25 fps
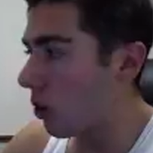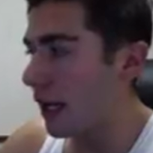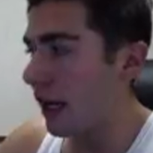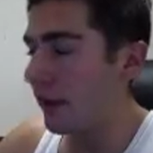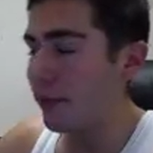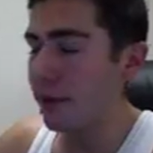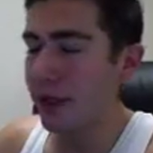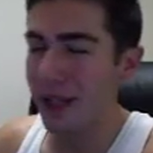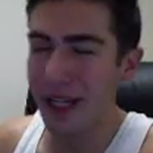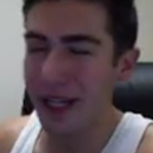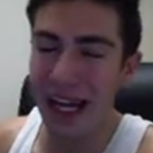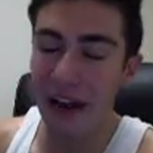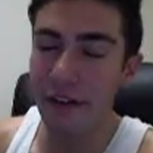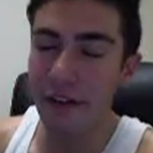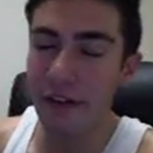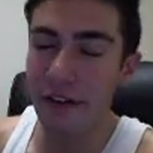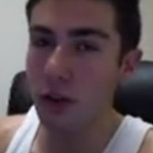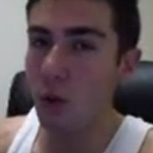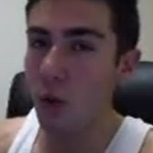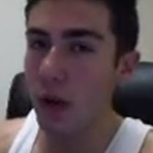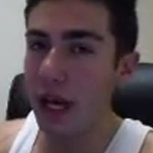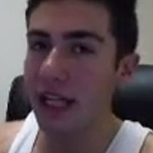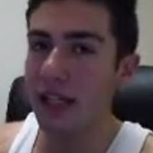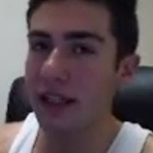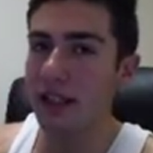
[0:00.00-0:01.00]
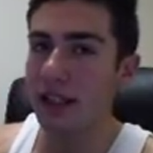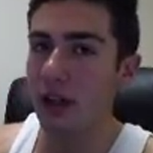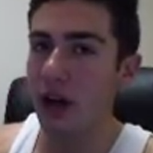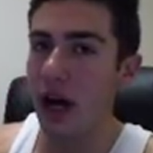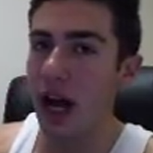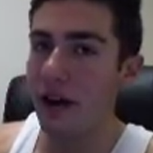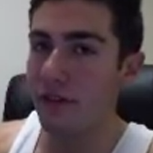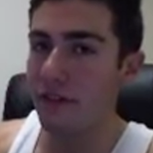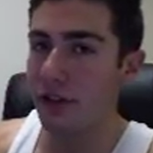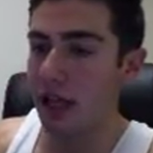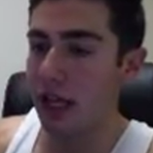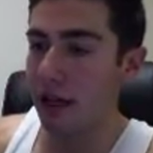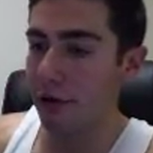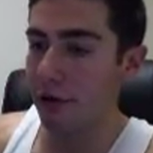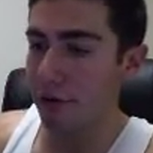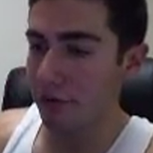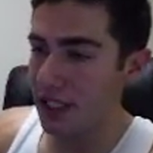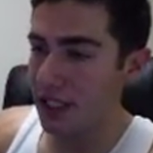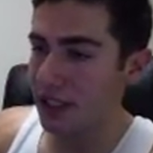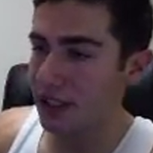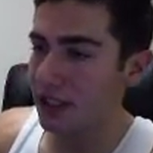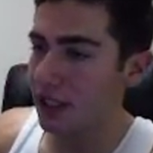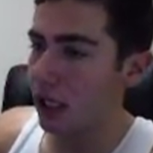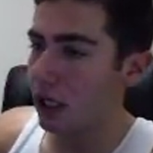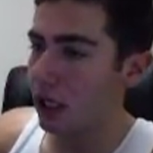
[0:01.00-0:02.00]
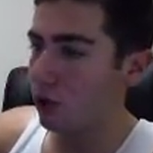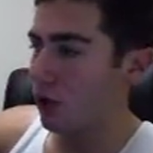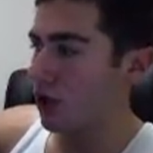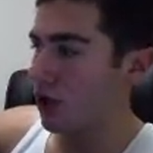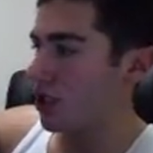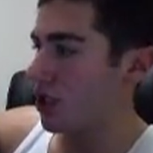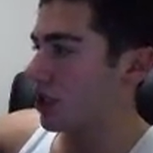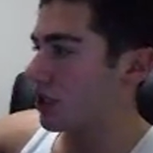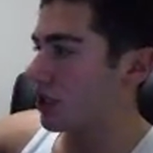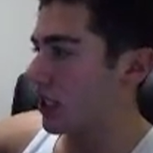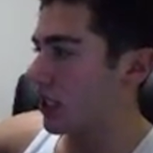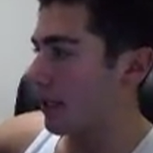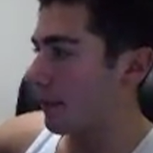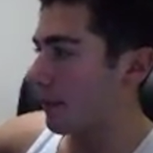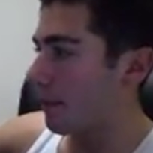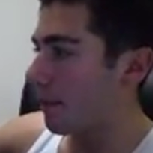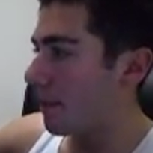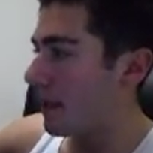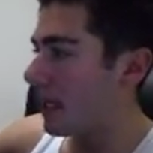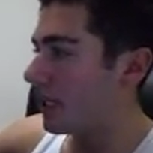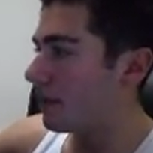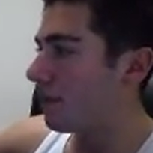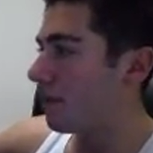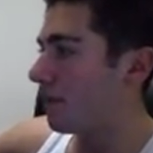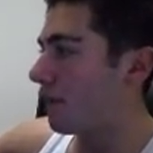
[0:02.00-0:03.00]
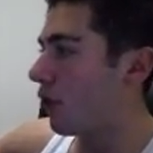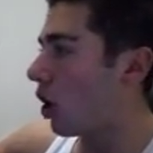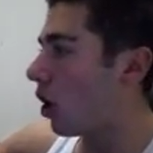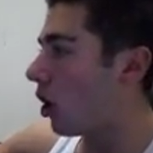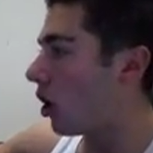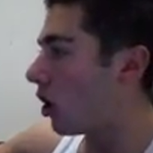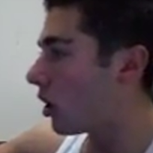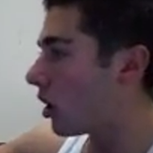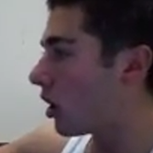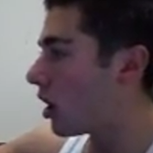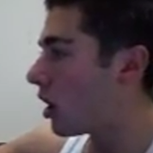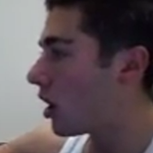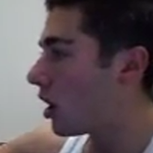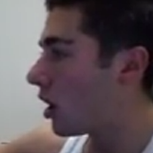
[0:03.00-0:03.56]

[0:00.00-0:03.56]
them, you're going to have to wait until after that restock, which is like mid-fall.